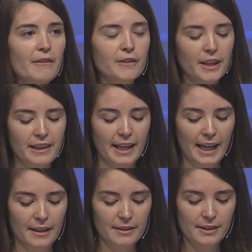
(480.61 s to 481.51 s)
everything
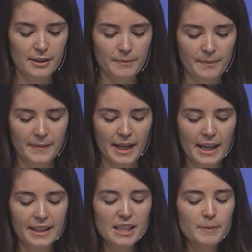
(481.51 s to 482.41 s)
else.
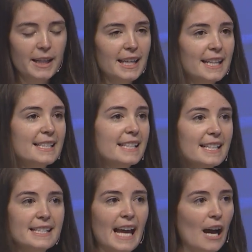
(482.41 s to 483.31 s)
This being
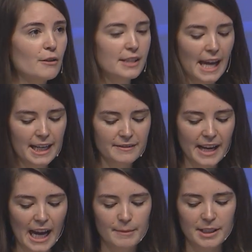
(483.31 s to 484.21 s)
exists outside of
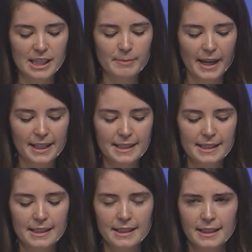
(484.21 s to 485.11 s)
time and
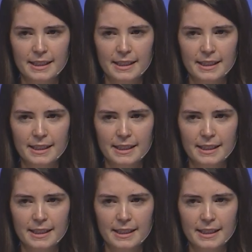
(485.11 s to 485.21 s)
space.